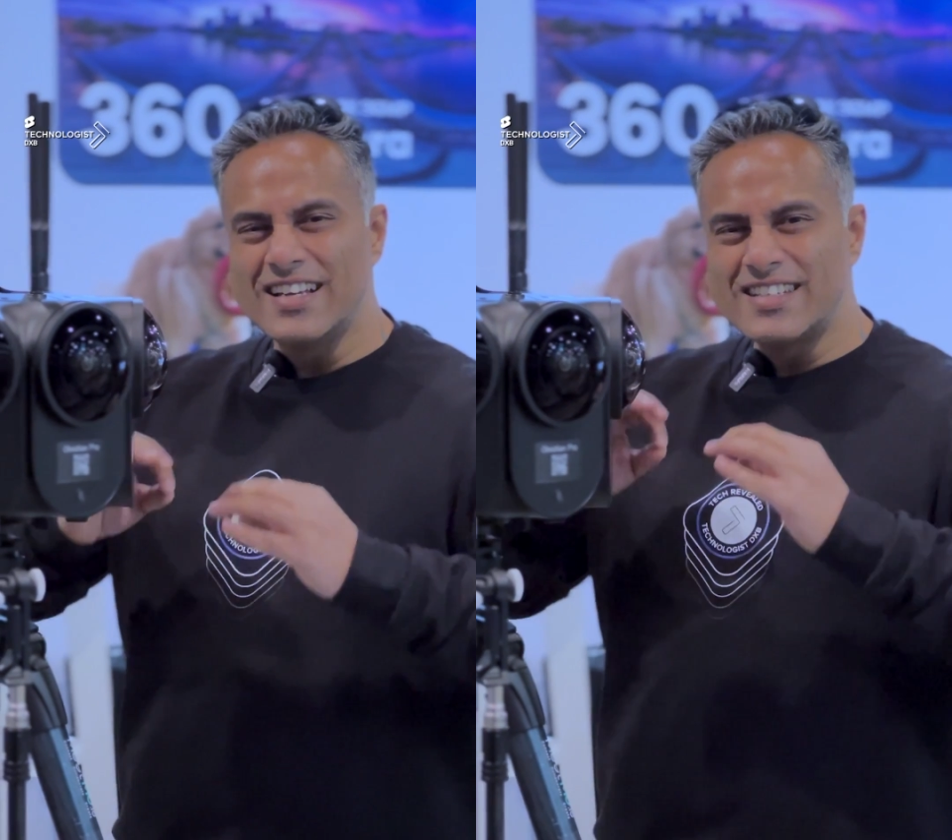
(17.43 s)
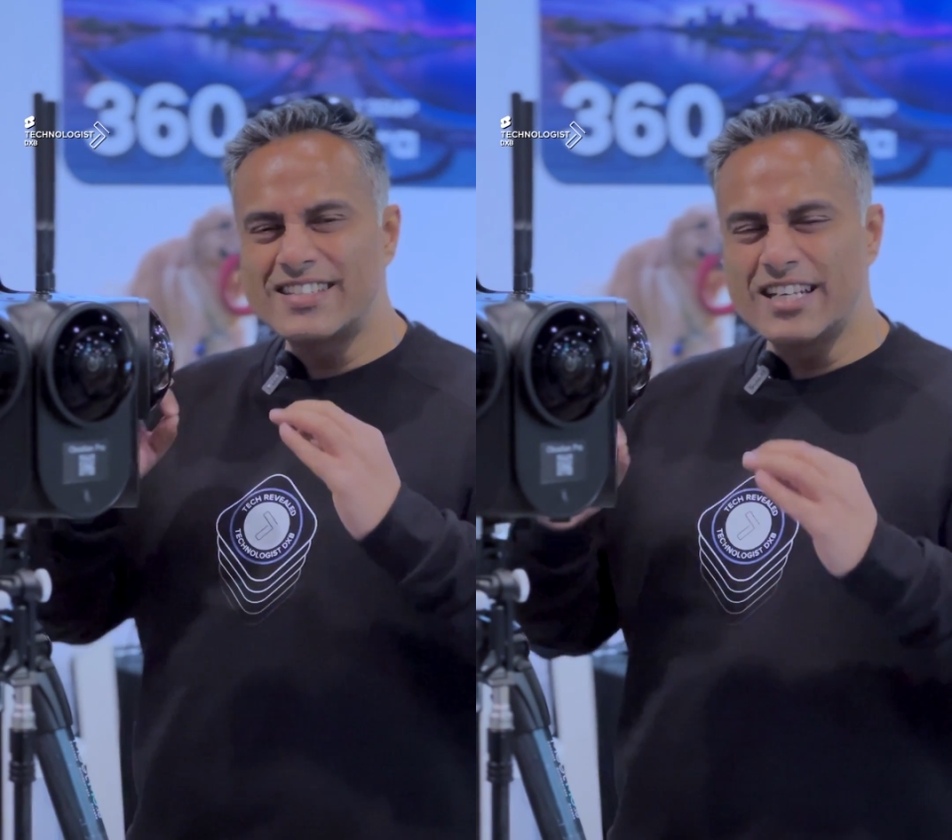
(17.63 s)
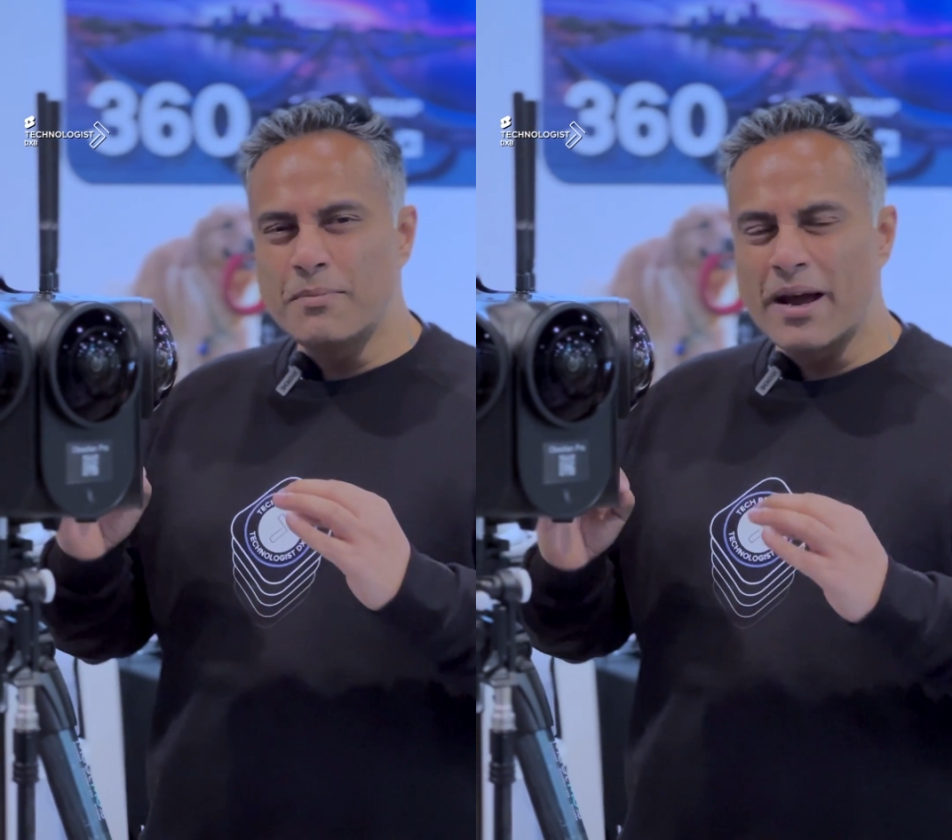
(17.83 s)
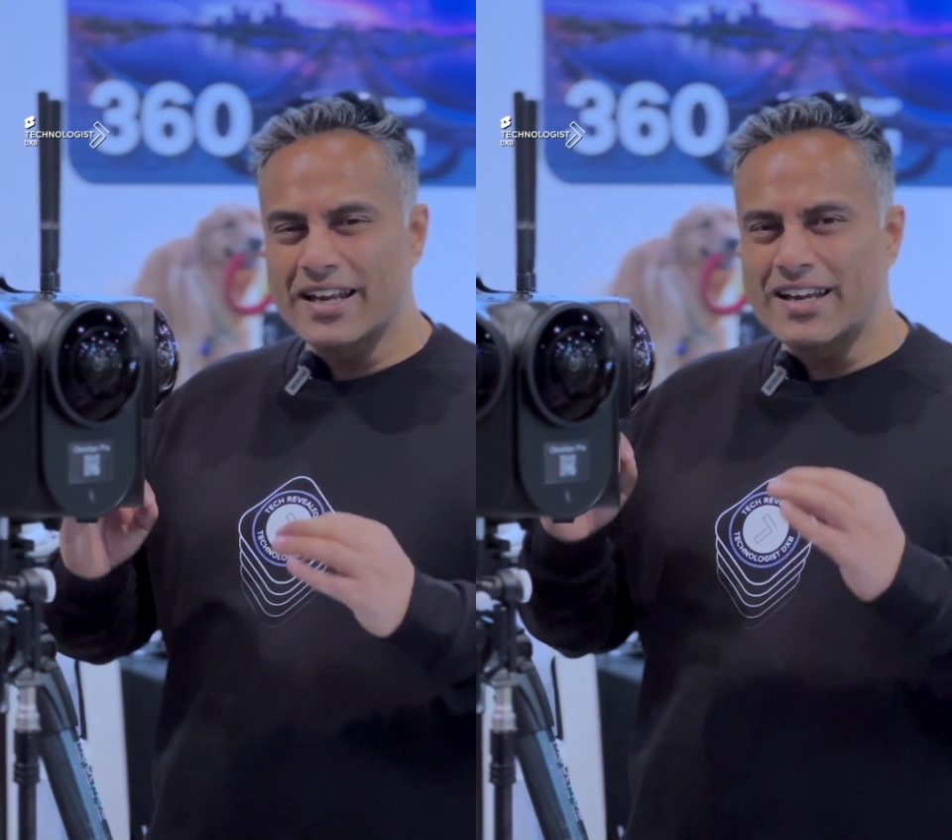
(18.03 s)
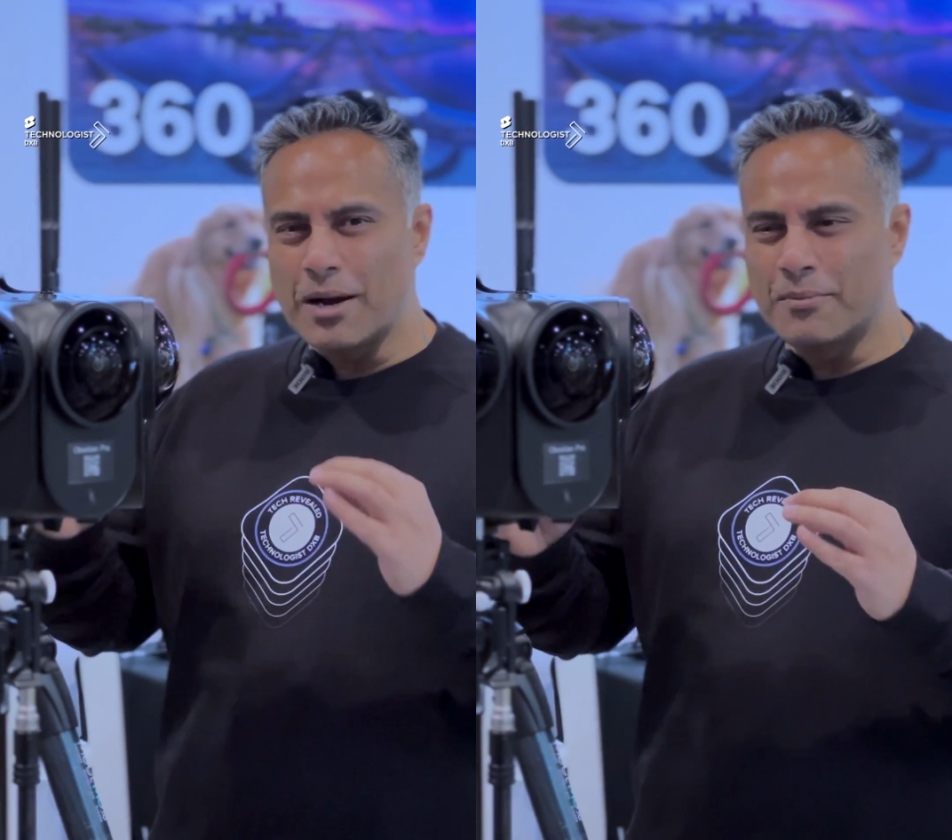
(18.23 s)

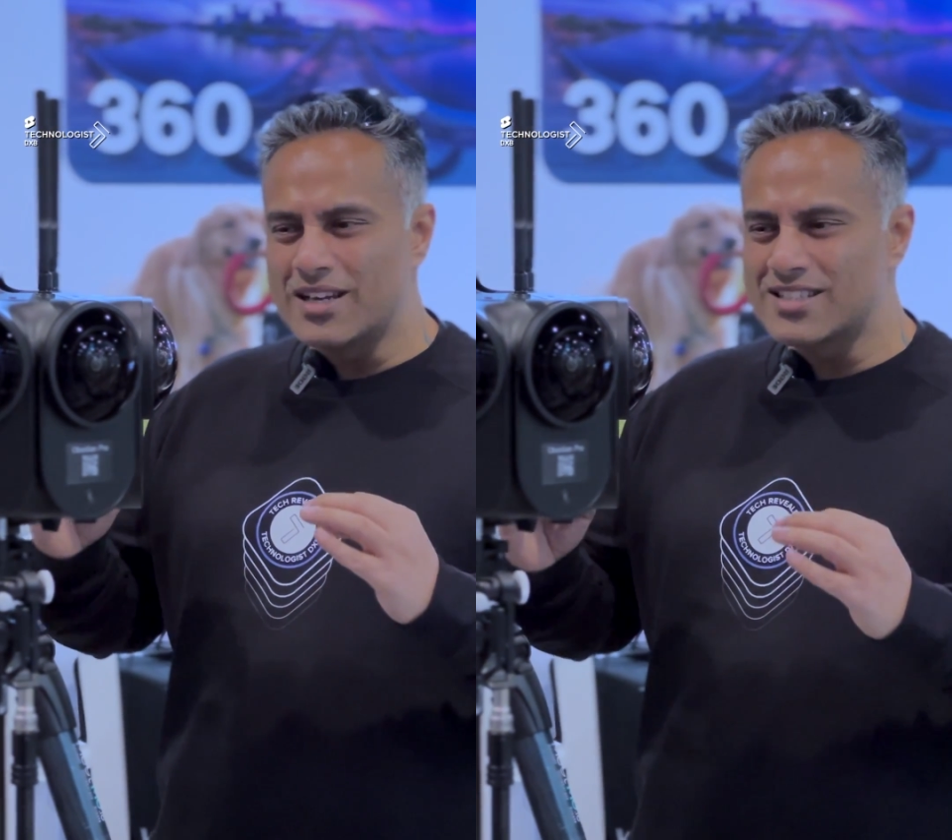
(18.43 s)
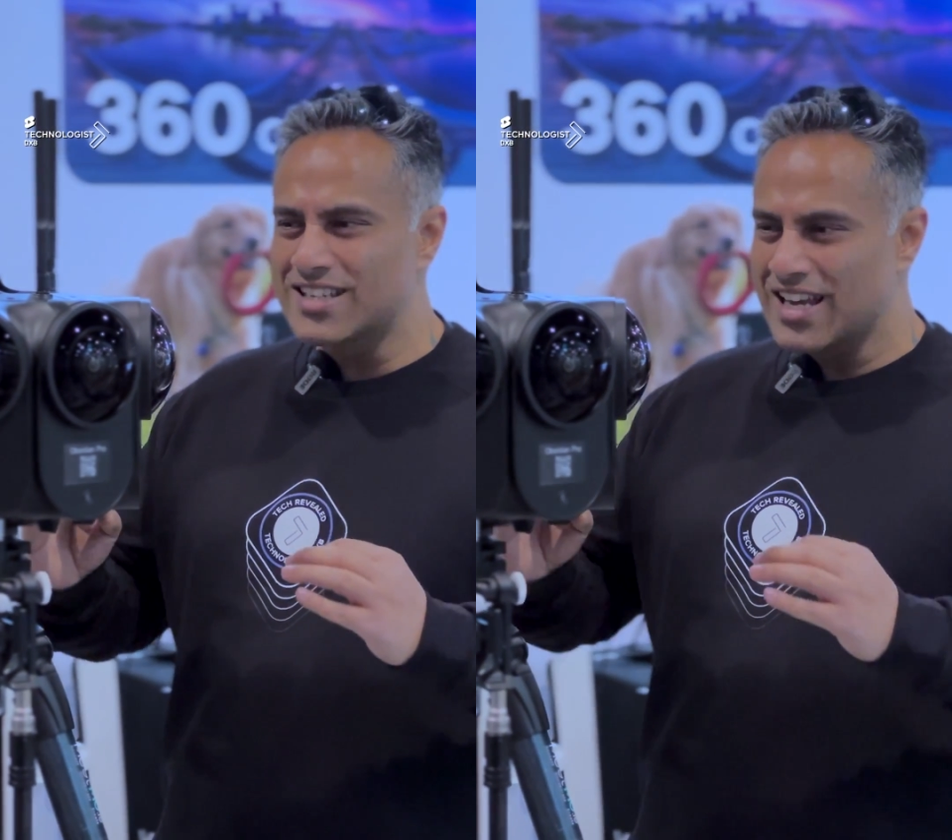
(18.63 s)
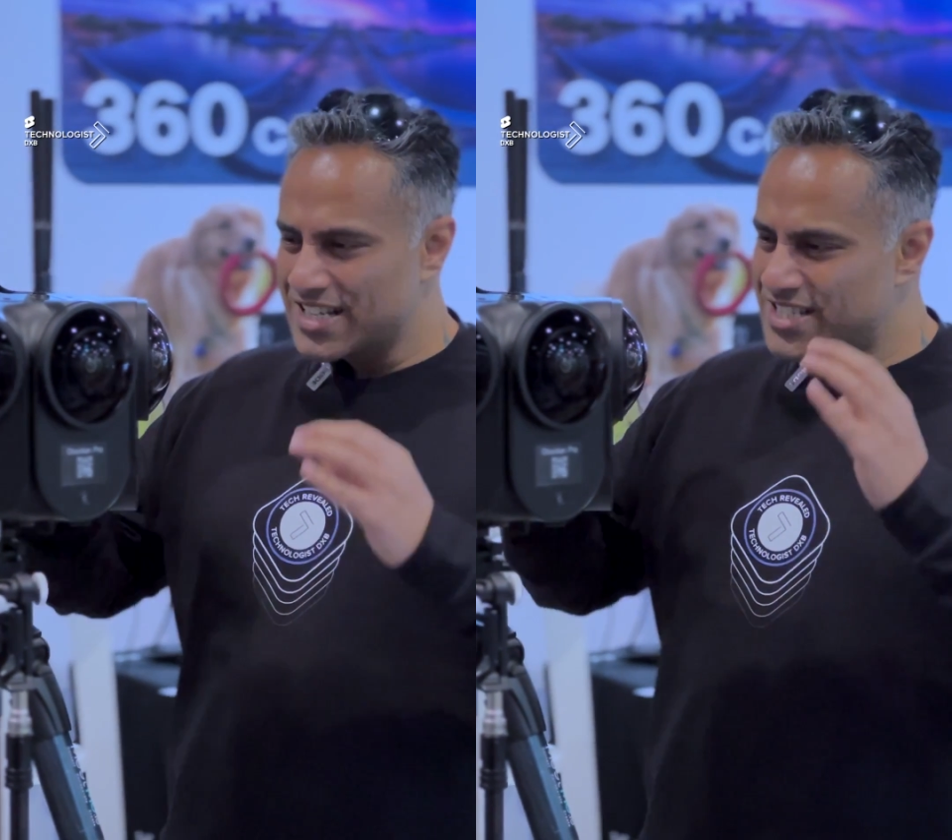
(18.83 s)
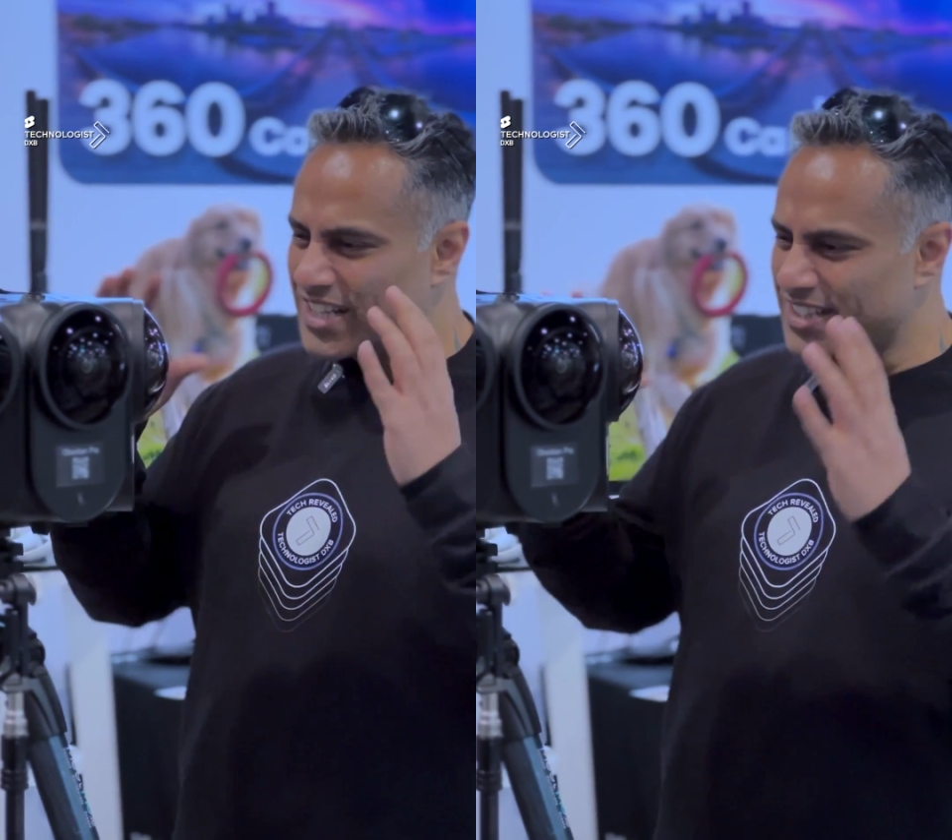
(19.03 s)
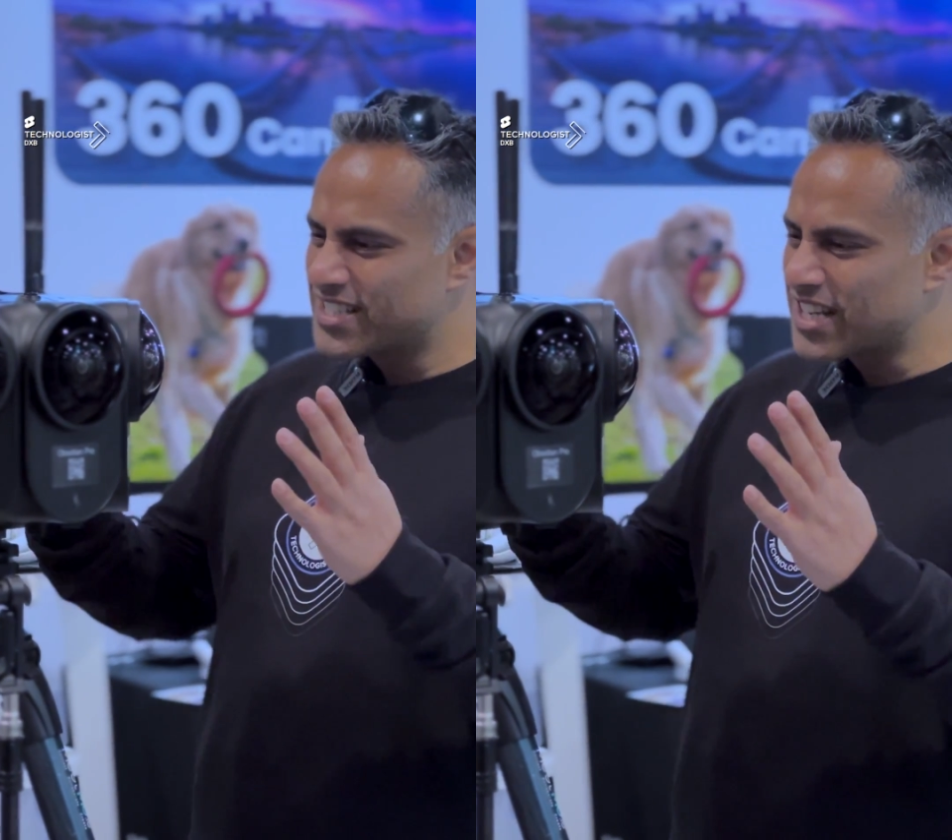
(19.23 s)
cinematic cameras.
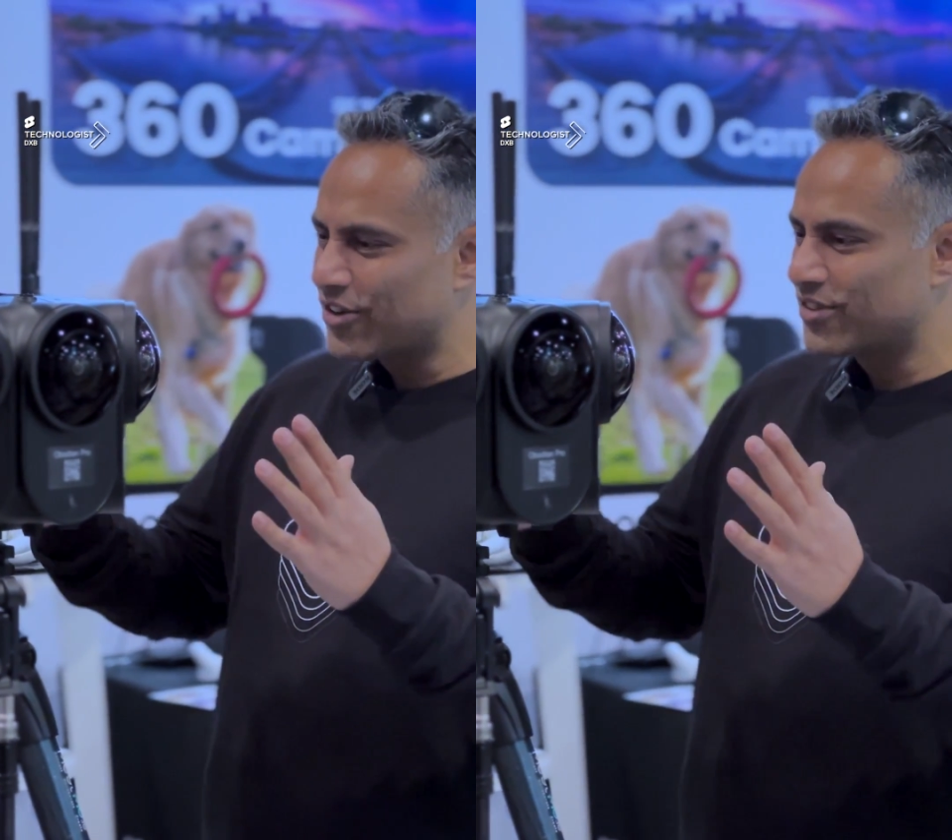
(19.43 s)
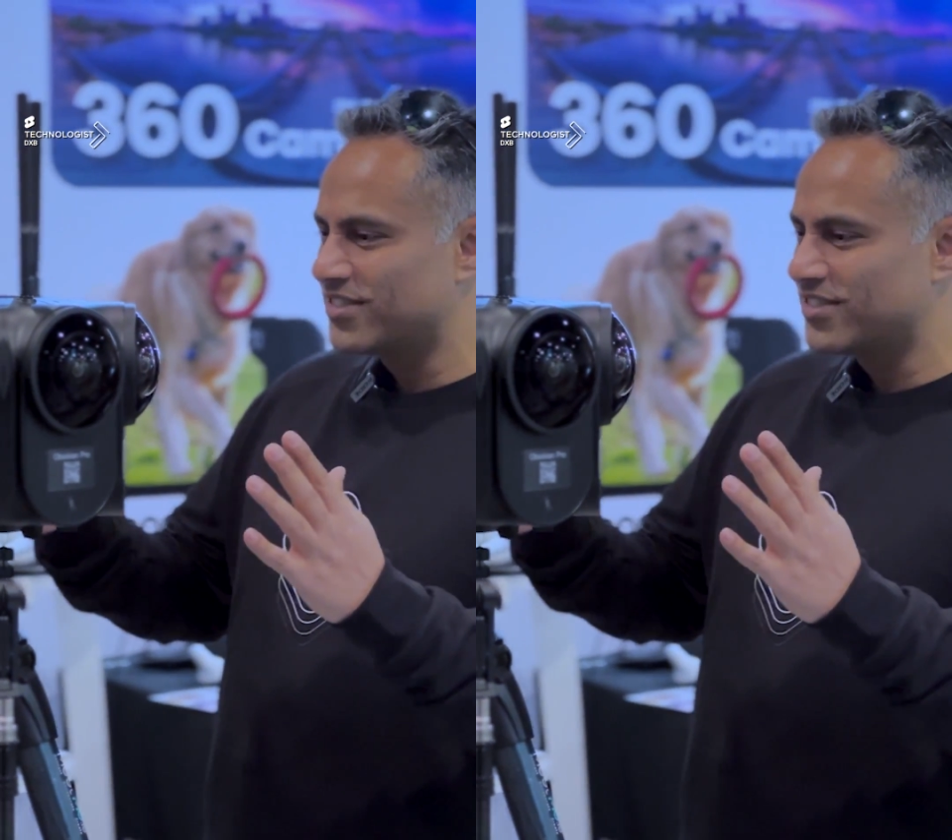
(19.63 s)
Check this out.